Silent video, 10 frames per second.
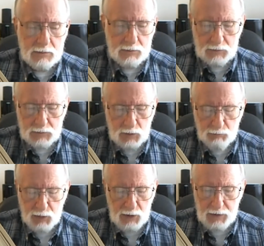
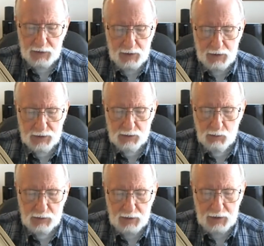Completely against
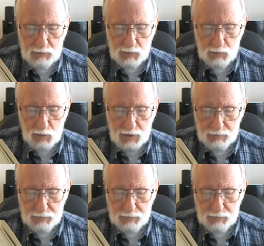what God would want.